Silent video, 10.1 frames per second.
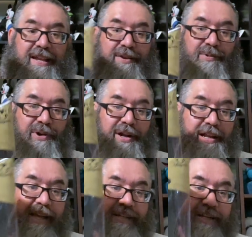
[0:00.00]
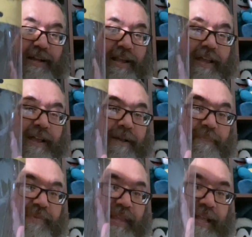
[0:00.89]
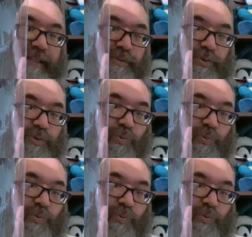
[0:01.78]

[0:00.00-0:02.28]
your collection. And this was